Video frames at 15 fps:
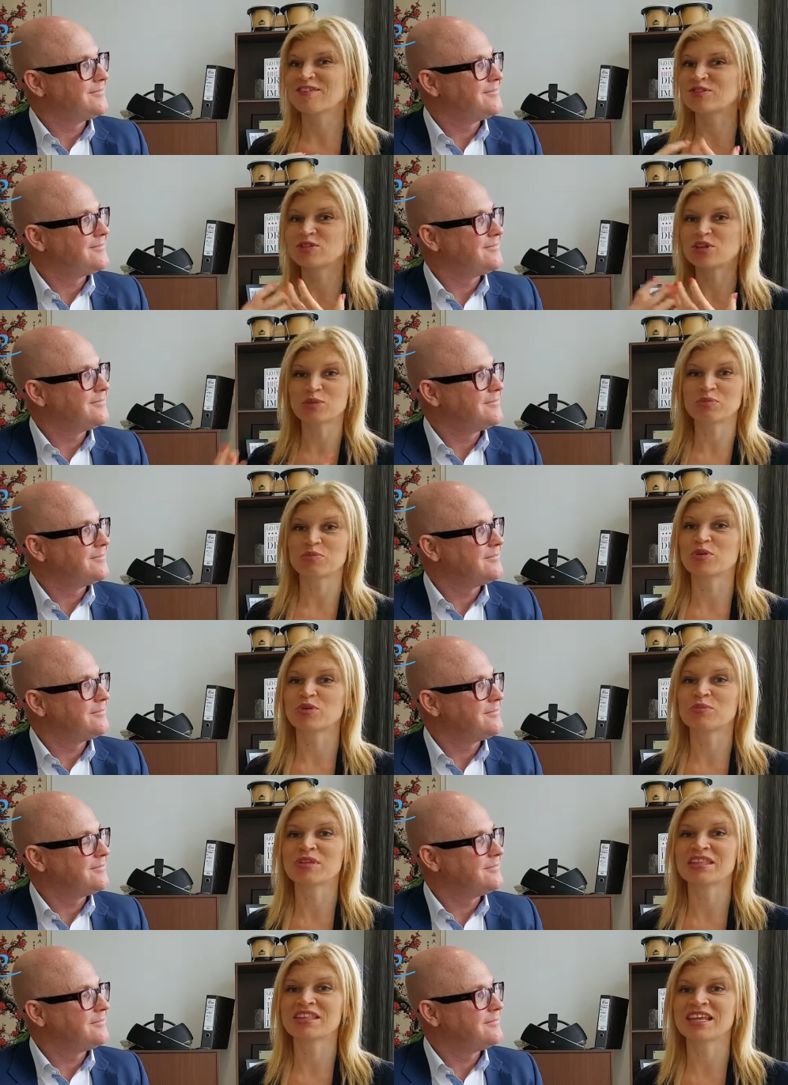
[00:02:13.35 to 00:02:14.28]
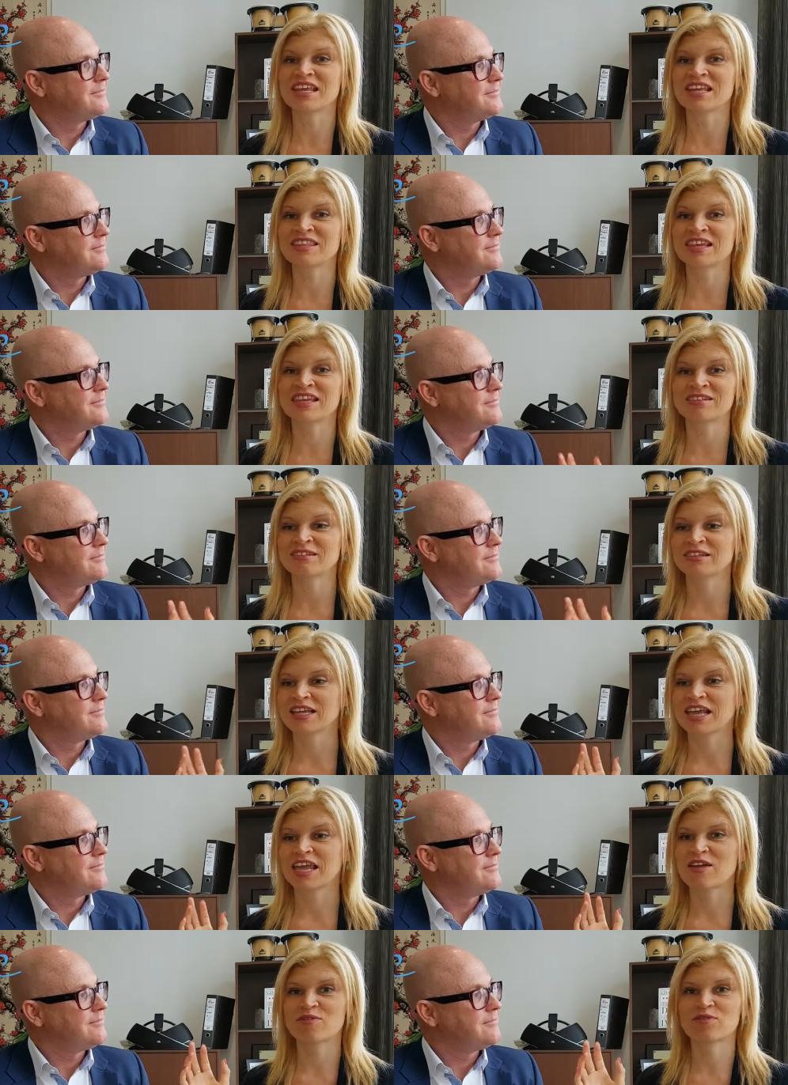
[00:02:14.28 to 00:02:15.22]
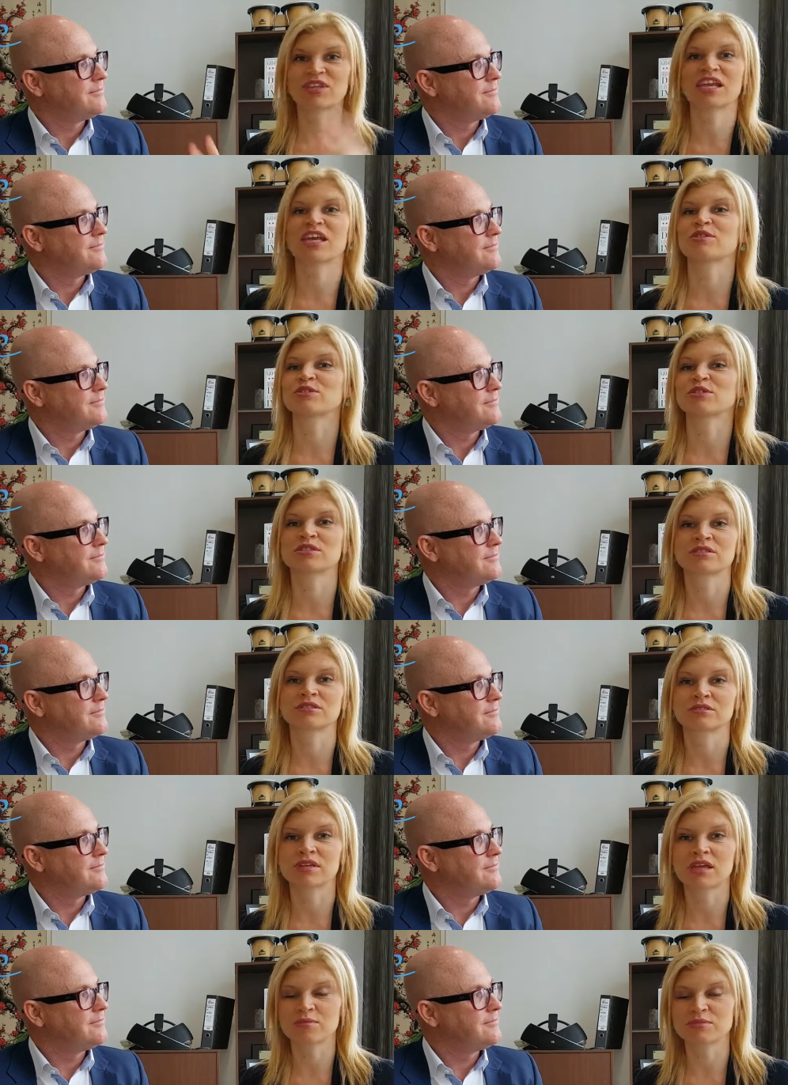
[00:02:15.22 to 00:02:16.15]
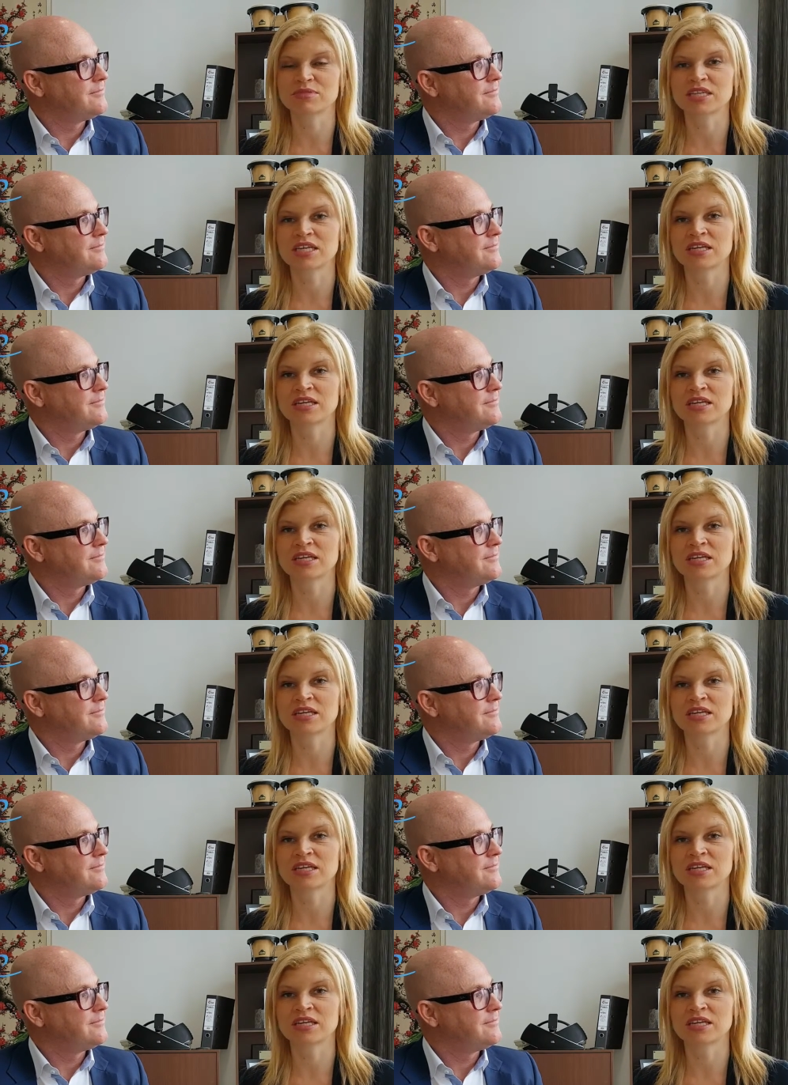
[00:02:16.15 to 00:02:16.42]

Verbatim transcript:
Speaker 1: If you don't put them in there, then everything else comes